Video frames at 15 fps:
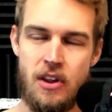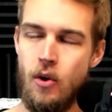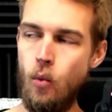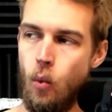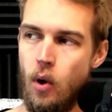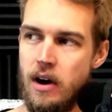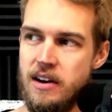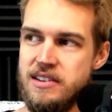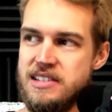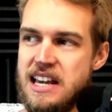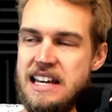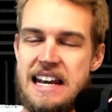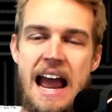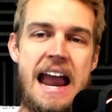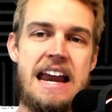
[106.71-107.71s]
was
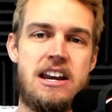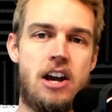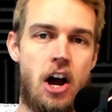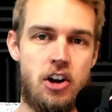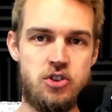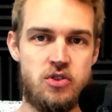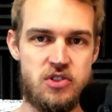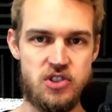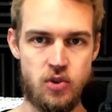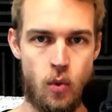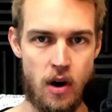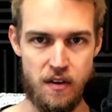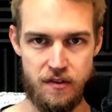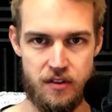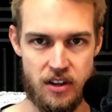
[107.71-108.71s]
an 800
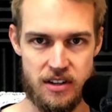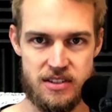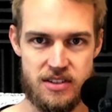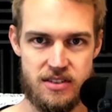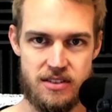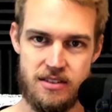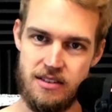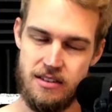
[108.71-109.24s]
square foot